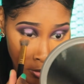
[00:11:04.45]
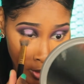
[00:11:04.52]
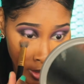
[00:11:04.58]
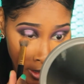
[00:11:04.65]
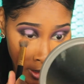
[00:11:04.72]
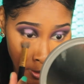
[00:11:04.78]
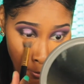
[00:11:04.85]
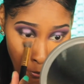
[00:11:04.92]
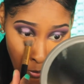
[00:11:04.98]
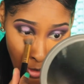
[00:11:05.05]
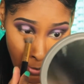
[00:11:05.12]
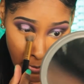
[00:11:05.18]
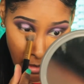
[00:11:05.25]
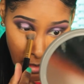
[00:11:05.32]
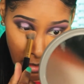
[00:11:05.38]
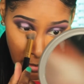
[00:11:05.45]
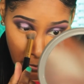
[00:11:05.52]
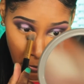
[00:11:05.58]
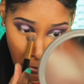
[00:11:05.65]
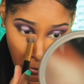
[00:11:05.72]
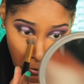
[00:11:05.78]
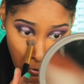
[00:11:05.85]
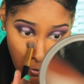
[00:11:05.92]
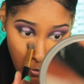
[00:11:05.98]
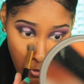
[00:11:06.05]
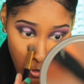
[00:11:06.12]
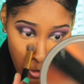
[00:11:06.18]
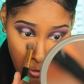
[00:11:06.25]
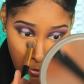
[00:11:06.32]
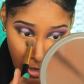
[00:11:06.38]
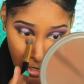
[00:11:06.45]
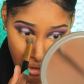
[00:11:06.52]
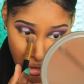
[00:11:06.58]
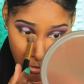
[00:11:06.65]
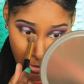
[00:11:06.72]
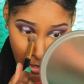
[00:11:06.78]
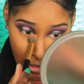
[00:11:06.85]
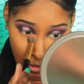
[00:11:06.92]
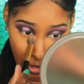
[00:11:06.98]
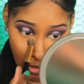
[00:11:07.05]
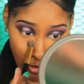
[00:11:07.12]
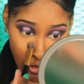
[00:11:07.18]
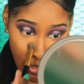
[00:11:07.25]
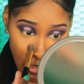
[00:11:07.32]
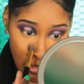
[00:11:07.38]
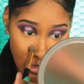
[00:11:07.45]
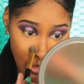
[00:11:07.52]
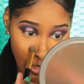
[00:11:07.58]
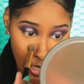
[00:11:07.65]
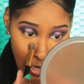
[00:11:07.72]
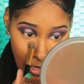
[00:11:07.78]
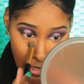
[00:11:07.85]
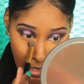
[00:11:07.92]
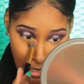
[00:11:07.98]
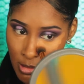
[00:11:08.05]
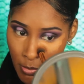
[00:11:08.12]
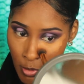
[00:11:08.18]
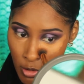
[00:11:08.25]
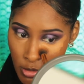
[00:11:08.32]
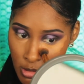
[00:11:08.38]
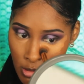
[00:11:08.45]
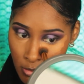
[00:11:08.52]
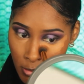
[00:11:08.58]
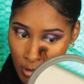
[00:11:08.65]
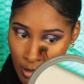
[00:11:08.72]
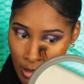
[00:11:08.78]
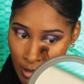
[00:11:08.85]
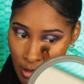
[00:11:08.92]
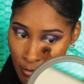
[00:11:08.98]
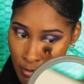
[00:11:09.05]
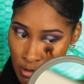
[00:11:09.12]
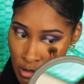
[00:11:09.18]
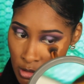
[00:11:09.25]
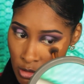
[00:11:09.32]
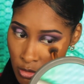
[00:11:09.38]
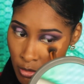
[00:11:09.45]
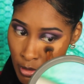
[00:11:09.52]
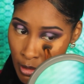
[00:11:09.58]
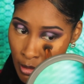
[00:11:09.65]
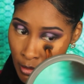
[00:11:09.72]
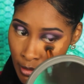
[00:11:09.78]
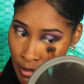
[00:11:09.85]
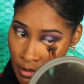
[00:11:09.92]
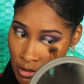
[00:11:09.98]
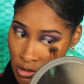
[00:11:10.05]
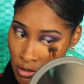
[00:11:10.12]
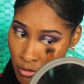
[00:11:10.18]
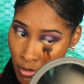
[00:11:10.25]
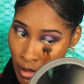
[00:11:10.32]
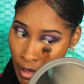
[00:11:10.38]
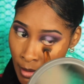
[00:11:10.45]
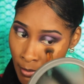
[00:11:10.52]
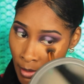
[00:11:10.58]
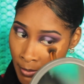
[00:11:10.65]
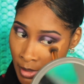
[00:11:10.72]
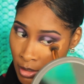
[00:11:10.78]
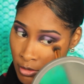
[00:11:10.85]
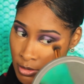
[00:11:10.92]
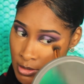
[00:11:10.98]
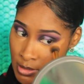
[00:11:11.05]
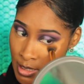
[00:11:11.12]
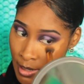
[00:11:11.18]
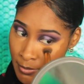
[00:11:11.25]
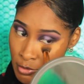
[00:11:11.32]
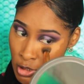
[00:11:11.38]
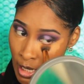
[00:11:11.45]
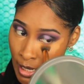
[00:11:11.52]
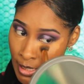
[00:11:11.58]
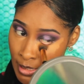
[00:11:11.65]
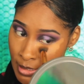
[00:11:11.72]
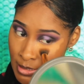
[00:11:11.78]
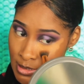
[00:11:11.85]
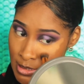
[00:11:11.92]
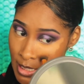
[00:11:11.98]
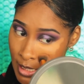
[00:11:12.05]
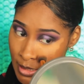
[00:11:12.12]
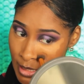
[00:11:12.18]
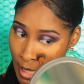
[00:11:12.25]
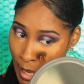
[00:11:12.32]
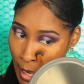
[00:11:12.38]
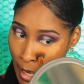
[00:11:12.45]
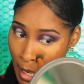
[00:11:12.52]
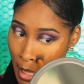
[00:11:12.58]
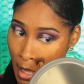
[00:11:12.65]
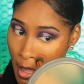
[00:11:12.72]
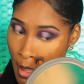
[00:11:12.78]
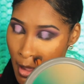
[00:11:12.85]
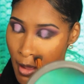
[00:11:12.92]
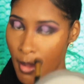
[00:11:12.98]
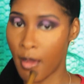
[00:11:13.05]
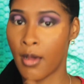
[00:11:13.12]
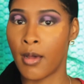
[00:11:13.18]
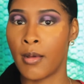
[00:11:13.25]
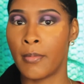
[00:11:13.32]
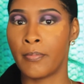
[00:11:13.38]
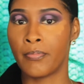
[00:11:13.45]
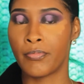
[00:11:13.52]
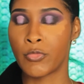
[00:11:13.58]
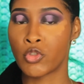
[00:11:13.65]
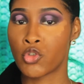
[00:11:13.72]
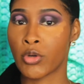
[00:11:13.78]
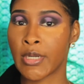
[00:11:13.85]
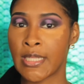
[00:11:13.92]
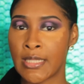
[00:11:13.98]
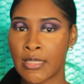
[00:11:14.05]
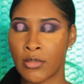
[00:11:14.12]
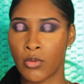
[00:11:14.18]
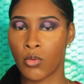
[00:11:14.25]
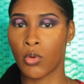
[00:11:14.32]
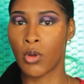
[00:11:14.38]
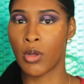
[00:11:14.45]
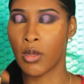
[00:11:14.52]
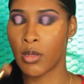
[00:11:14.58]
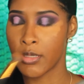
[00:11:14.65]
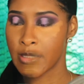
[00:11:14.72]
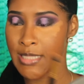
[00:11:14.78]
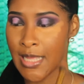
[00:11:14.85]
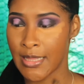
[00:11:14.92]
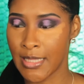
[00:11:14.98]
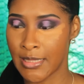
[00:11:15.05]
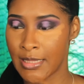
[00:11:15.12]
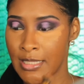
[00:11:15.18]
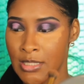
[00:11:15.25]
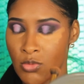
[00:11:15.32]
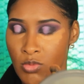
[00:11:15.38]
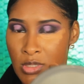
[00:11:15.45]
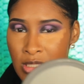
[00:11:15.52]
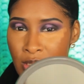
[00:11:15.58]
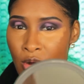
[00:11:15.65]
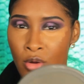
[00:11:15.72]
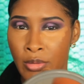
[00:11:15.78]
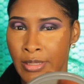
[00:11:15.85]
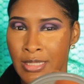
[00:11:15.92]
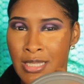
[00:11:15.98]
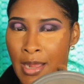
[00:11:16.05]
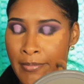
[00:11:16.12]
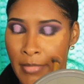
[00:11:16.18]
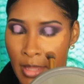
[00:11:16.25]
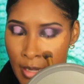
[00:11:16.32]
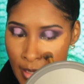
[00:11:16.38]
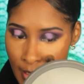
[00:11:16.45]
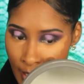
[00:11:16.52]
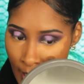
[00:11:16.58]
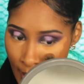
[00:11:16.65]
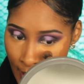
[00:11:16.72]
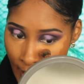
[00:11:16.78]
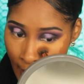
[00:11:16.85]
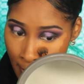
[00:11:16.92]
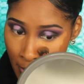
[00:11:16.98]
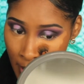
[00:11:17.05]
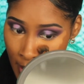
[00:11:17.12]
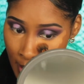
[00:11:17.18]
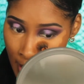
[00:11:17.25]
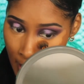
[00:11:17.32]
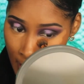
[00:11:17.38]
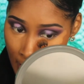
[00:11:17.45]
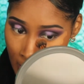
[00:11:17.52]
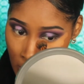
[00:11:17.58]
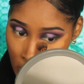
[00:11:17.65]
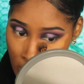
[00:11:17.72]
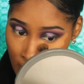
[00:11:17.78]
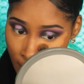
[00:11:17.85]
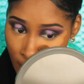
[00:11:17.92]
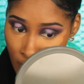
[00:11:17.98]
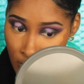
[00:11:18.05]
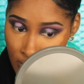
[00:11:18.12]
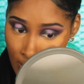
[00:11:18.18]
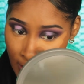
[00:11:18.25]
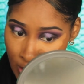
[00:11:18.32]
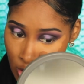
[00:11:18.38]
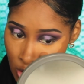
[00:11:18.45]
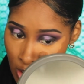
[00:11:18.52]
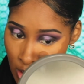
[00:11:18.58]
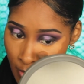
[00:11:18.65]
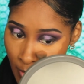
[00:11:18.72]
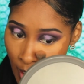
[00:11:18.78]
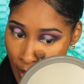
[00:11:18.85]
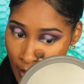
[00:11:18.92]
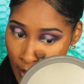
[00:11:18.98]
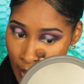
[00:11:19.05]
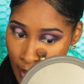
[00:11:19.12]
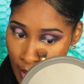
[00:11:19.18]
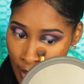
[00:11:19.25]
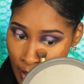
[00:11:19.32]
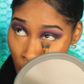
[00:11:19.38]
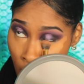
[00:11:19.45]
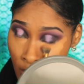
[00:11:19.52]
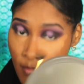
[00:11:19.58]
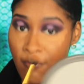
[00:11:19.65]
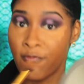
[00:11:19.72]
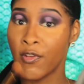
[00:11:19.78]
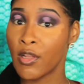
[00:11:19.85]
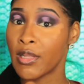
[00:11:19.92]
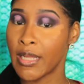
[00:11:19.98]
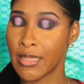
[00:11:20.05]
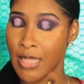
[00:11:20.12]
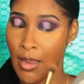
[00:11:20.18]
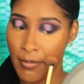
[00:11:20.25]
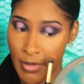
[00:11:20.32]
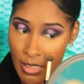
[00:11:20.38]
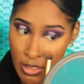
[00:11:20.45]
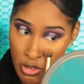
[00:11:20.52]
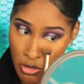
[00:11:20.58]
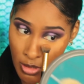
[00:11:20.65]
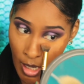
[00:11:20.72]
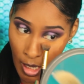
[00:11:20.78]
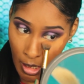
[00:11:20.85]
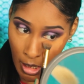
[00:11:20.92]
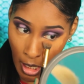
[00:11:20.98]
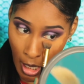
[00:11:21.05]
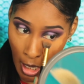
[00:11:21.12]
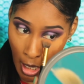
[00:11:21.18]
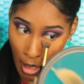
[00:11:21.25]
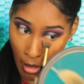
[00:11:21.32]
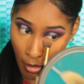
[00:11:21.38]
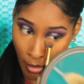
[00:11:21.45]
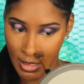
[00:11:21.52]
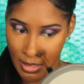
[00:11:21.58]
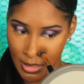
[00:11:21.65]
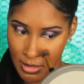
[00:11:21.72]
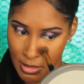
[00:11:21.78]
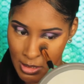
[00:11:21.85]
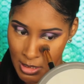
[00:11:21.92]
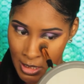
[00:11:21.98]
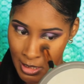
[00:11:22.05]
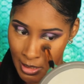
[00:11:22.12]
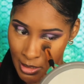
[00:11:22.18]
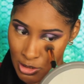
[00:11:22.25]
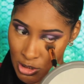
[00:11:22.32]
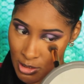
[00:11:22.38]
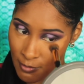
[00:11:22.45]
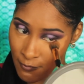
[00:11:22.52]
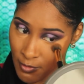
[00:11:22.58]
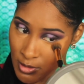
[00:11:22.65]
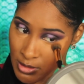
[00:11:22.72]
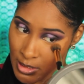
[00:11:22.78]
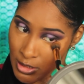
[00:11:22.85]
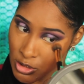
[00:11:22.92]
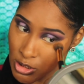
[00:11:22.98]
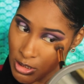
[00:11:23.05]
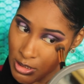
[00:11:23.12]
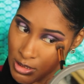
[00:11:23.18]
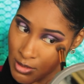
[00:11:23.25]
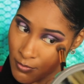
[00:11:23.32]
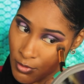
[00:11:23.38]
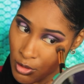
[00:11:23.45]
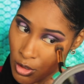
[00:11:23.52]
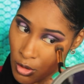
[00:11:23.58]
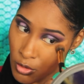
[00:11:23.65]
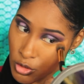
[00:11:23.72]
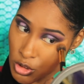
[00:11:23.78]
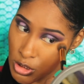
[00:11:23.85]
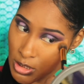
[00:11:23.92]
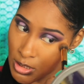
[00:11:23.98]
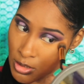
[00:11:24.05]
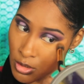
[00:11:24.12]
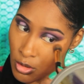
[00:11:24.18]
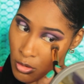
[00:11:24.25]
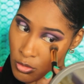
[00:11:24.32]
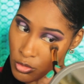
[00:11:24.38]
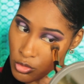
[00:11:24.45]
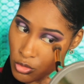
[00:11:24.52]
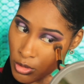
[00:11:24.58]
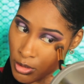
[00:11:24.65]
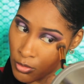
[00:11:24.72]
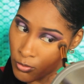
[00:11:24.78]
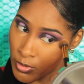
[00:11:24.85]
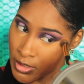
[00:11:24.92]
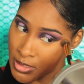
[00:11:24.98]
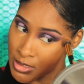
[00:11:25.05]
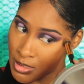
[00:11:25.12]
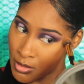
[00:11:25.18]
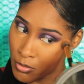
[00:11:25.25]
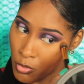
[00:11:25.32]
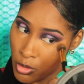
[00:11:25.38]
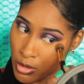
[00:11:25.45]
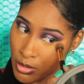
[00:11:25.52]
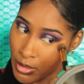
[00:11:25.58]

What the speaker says: But I mean, you made your bed, now you need to lie in it. Supposedly there was a story on Instagram, on Snapchat, and it said that Jordyn said that this was the only time that it had happened, and she feels like shit about it. It only feel like that because you got caught. You didn't. She feels like she doesn't even know, she didn't know who Jordyn was anymore.